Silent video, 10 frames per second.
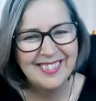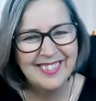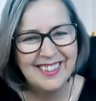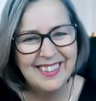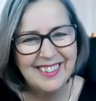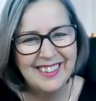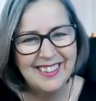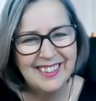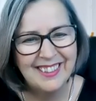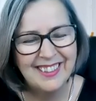
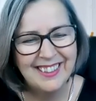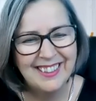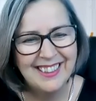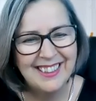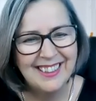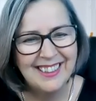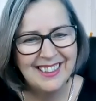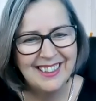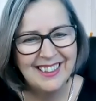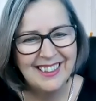
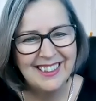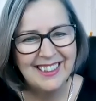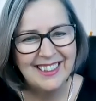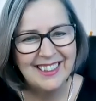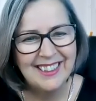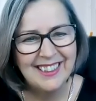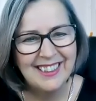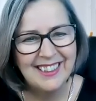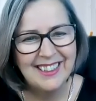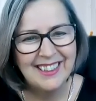
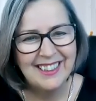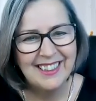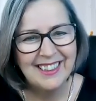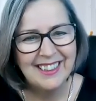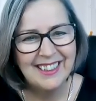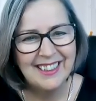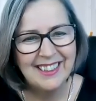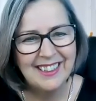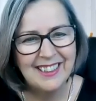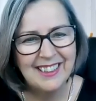
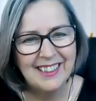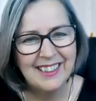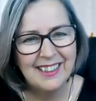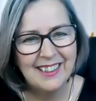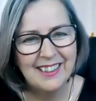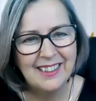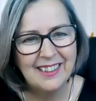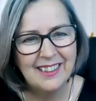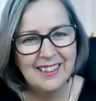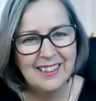
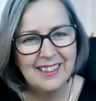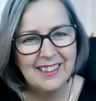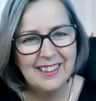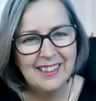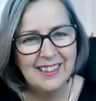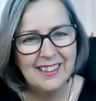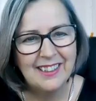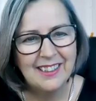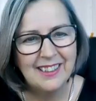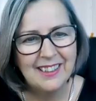(not speaking)